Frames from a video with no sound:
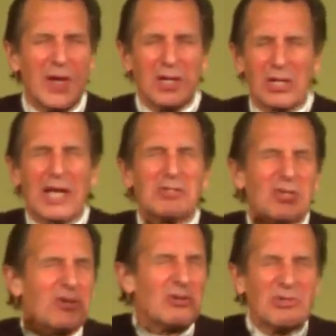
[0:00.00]
Could I
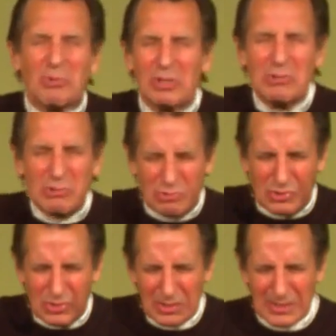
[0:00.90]
turn you
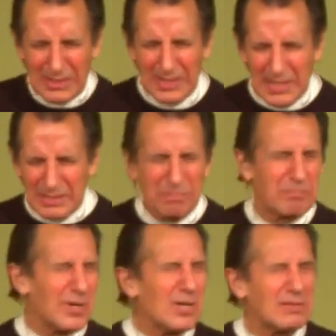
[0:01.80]
loose to
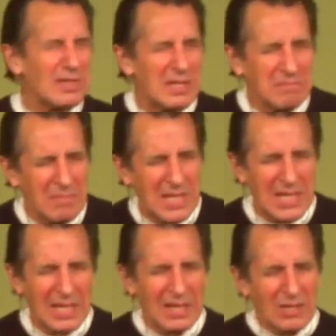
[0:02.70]
birth in me
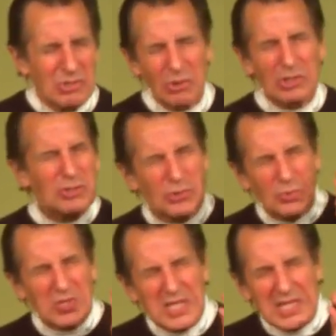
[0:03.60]
your
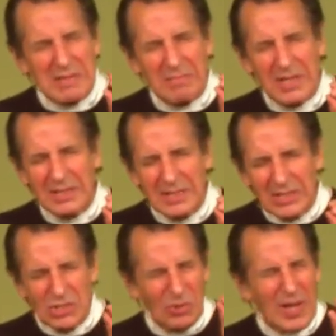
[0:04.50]
dream,
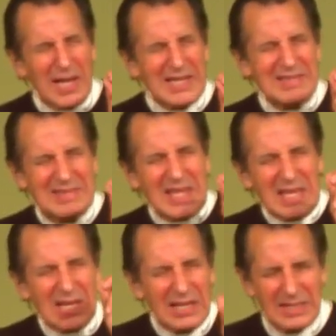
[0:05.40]
your
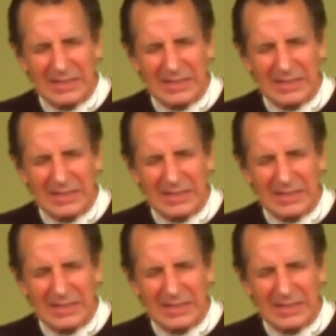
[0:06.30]
idea?